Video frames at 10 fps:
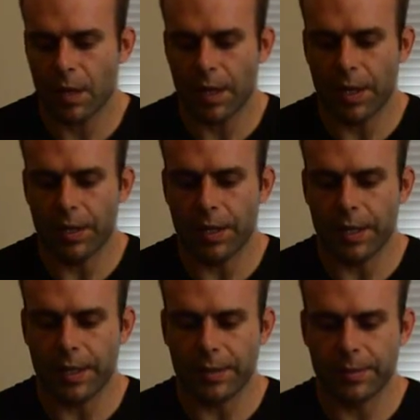and
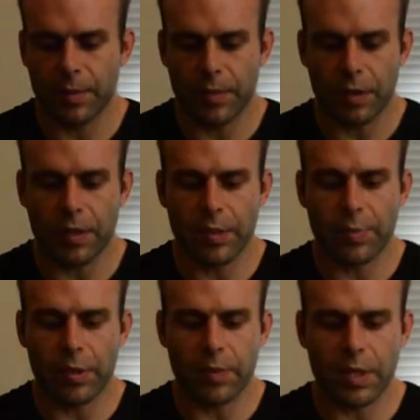I'm gonna go ahead and
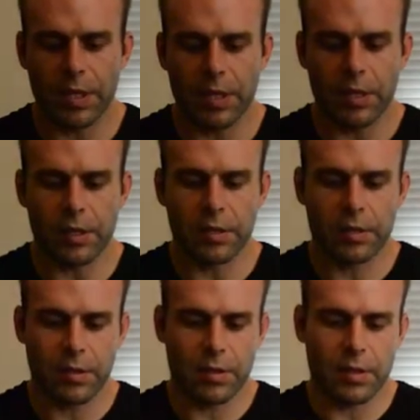put them on here.
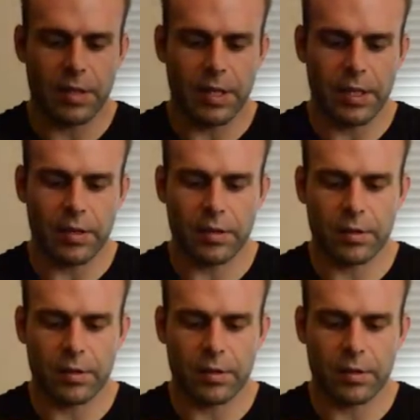They